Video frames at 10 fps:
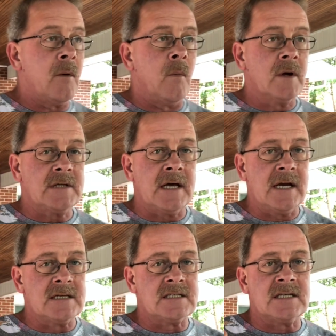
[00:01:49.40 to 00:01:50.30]
What that
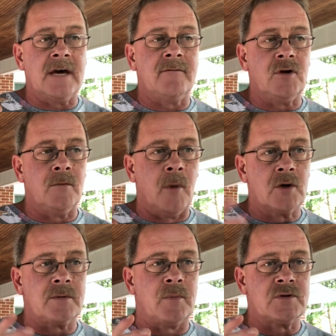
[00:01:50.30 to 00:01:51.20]
is giving you
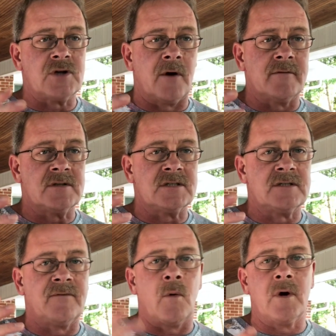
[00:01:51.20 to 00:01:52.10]
multiple
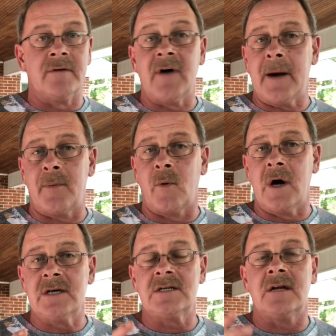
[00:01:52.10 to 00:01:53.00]
surfaces for
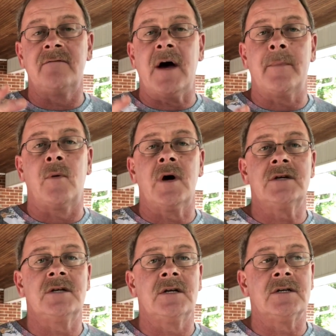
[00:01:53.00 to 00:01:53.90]
evaporation.
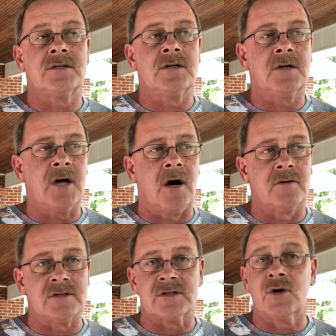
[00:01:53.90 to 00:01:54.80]
Evaporation
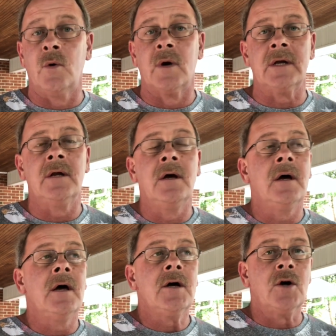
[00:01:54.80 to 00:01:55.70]
causes cooling.
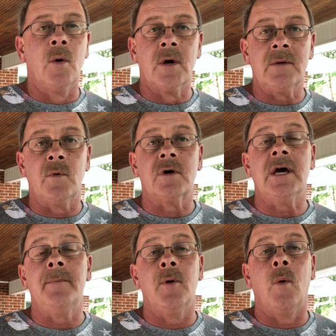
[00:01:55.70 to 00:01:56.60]
Cooling will
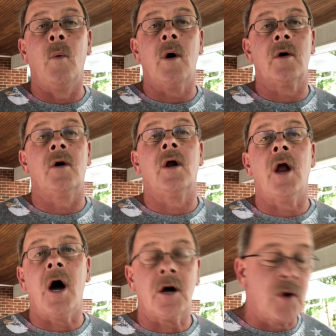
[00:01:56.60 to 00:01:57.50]
keep your water a
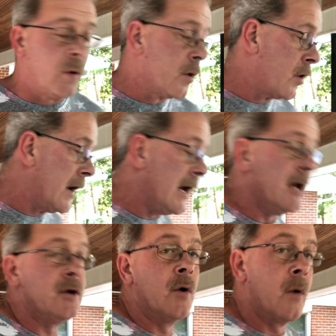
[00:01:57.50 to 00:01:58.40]
lot cooler
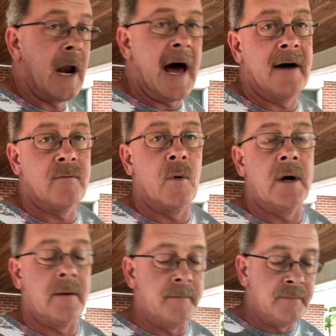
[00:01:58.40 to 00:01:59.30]
in your live
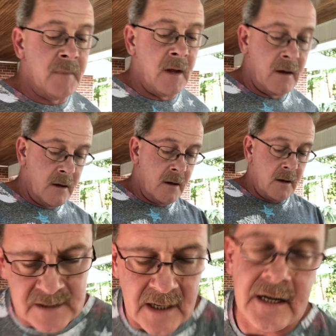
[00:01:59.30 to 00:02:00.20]
well.
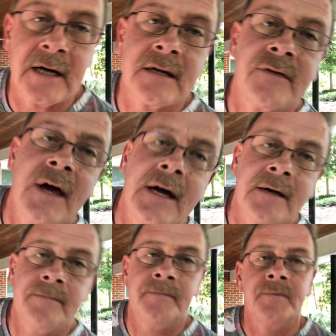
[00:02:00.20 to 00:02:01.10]
So I got to
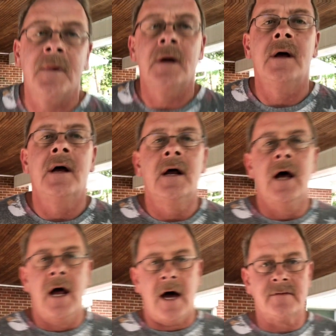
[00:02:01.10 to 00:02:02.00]
thinking,
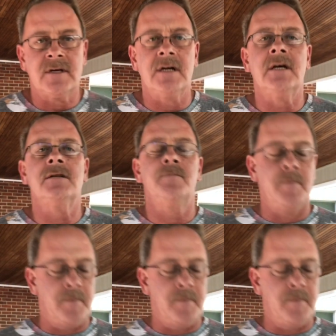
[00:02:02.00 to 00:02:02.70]
I've seen these